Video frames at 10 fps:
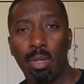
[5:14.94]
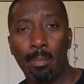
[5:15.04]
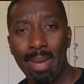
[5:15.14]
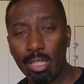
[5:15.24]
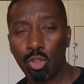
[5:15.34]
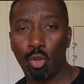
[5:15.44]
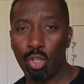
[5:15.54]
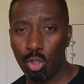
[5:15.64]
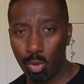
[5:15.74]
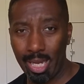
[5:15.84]
Make sure
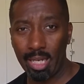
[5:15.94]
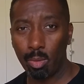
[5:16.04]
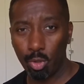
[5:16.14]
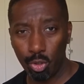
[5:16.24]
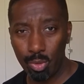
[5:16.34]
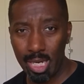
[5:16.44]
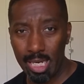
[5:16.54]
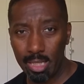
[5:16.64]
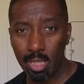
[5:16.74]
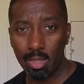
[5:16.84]
that you're getting what you
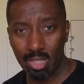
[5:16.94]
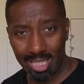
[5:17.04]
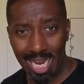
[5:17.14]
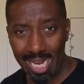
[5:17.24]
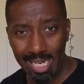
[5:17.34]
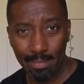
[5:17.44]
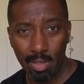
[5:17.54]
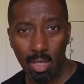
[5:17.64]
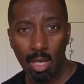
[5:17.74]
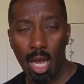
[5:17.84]
need today
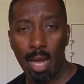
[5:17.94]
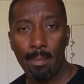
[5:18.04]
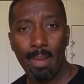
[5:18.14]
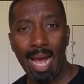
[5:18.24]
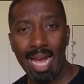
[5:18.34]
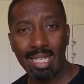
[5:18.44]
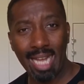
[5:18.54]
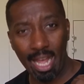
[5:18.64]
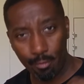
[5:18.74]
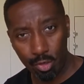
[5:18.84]
and
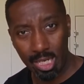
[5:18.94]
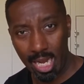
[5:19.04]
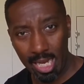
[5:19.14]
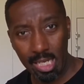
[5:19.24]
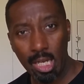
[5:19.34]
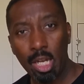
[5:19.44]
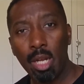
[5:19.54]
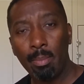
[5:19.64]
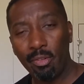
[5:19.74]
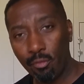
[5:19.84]
every day
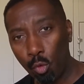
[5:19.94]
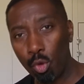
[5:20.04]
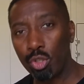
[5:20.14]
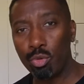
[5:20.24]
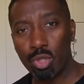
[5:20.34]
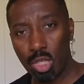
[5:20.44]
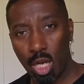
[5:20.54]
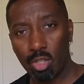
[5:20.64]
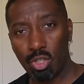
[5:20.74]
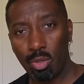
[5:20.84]
before you
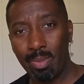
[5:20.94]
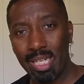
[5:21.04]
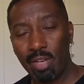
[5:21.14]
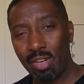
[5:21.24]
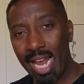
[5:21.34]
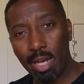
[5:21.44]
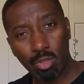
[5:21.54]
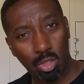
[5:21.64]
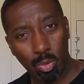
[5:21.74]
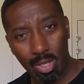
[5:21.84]
start to be giving out
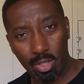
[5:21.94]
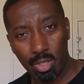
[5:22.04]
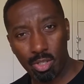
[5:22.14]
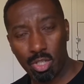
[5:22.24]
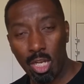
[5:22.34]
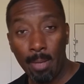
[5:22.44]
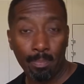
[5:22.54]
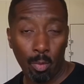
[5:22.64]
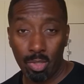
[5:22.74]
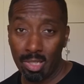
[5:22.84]
to others,
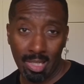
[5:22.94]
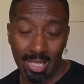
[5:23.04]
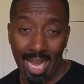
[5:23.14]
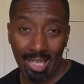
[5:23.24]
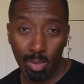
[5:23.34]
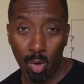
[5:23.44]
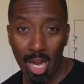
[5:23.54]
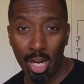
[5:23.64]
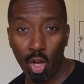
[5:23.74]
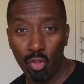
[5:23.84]
which is exactly
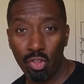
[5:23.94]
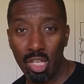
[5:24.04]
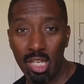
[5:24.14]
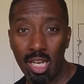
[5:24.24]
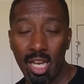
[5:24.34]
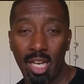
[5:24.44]
why on the